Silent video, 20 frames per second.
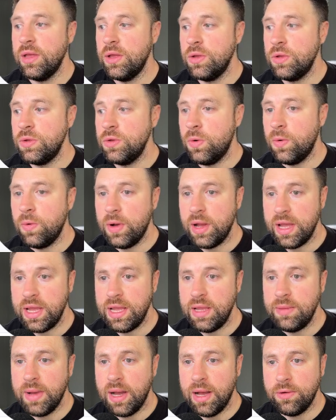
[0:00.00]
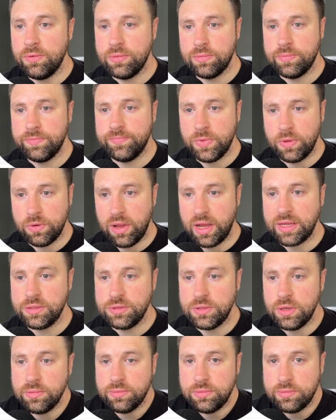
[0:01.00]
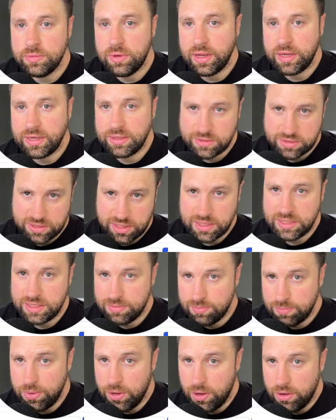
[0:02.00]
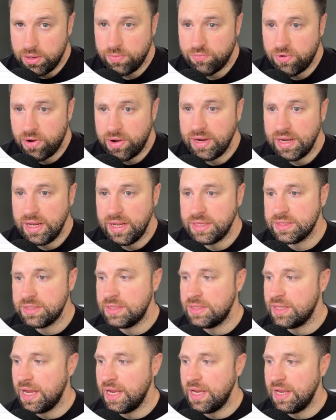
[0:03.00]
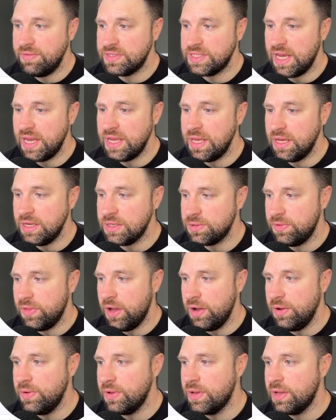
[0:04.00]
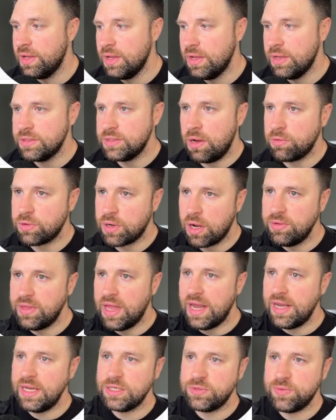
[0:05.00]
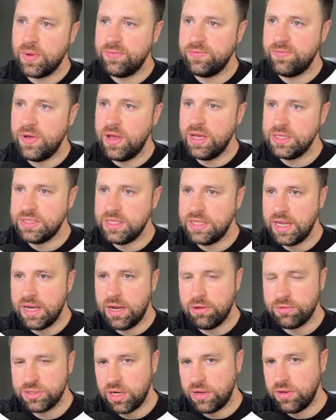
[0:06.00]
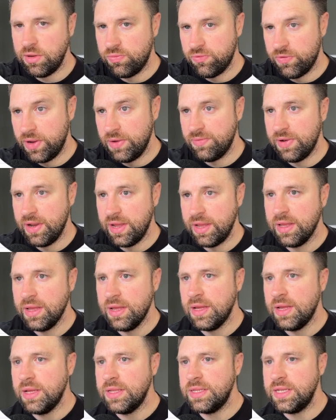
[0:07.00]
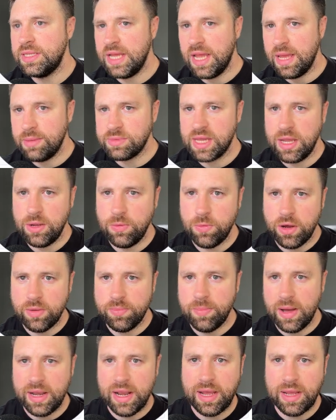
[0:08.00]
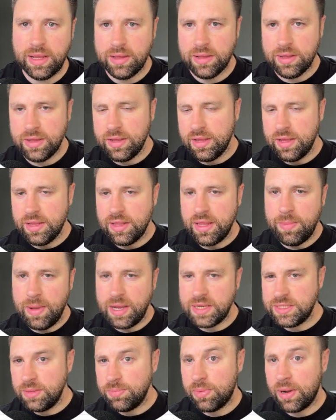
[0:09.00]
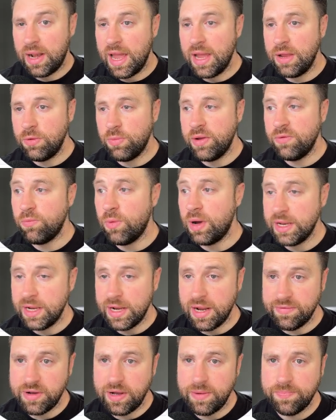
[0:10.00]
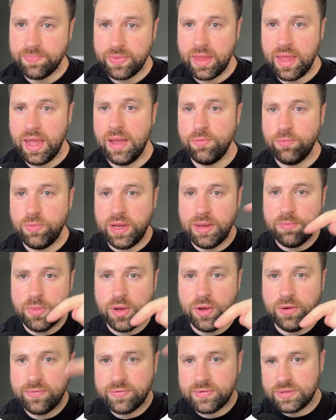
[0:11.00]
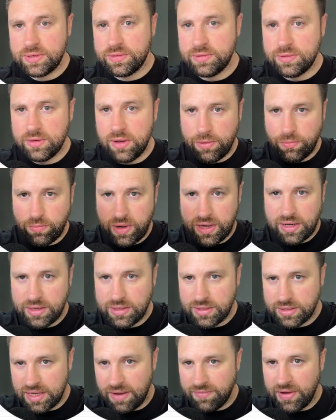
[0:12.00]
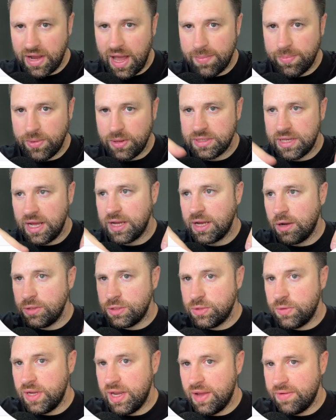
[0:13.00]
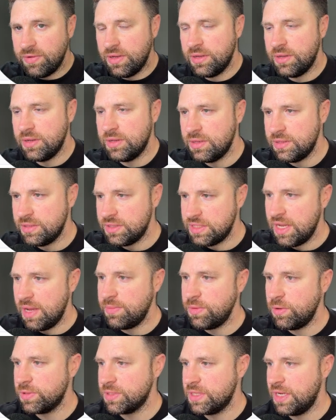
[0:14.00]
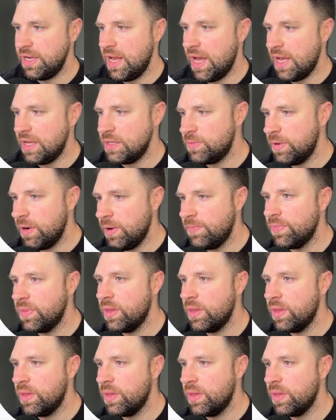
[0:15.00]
your email, to put on the priority list? They either say yes or no. So I'll go down this one first, and then I'll show you briefly the DM keyword. But they basically play with one another, and we move, like when something happens, they go to another step. You'll see that as well.